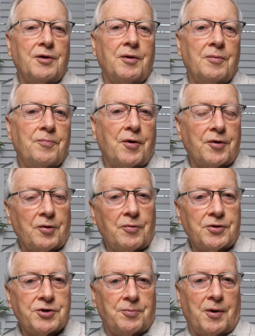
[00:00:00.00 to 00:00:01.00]
the product
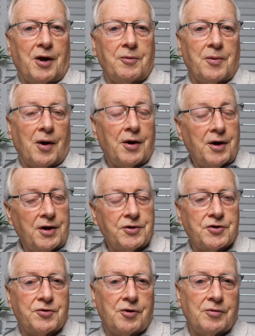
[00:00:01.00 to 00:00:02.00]
was supplied by
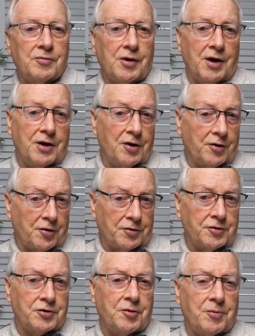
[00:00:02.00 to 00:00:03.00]
Instro, a Godox
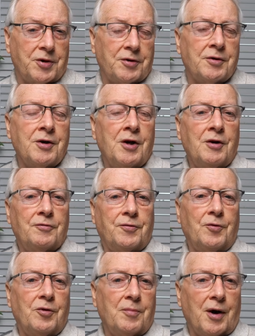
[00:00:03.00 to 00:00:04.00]
distributor,
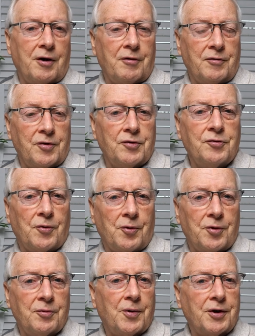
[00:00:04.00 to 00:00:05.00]
for my review
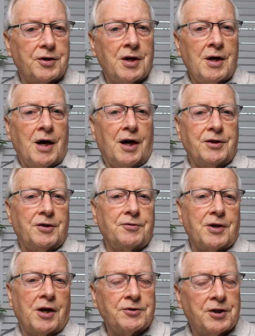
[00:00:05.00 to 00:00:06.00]
for you, but I
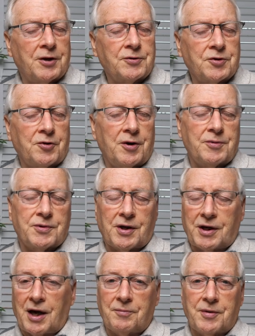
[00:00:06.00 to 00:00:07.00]
don't accept scripts. I
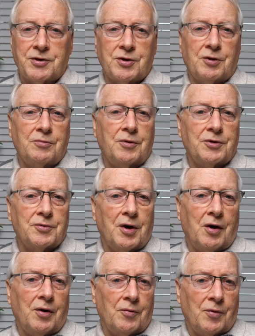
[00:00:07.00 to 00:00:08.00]
can't be told what
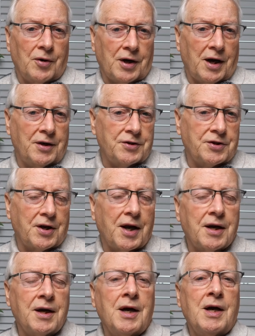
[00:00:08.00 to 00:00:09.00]
I can't
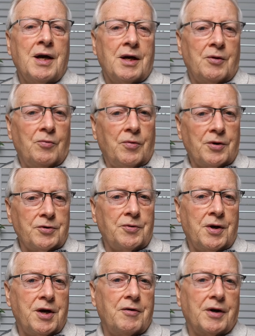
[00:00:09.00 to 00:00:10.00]
say. What
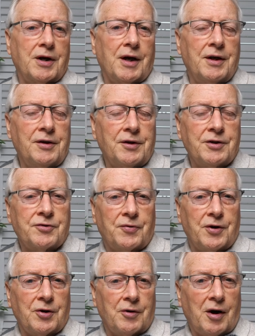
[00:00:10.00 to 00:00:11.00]
you're hearing in this
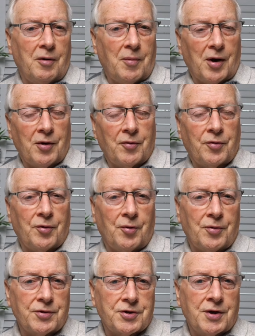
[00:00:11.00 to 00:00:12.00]
video are my own
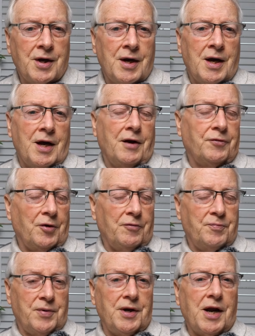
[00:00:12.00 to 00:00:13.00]
thoughts. If there
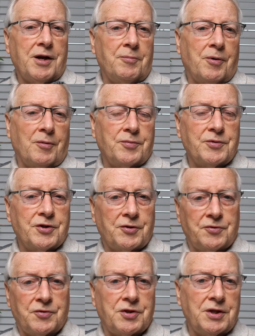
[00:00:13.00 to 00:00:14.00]
have been any problems,
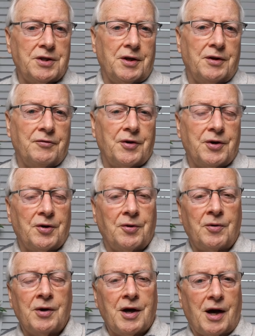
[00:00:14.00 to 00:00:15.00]
as you've seen in the
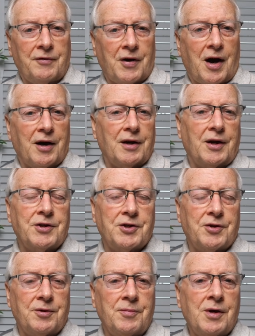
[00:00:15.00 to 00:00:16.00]
video, I've
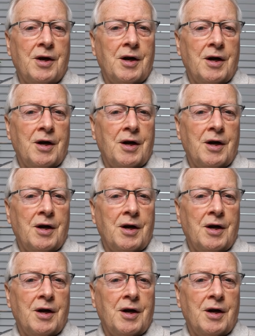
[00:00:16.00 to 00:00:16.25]
highlighted them.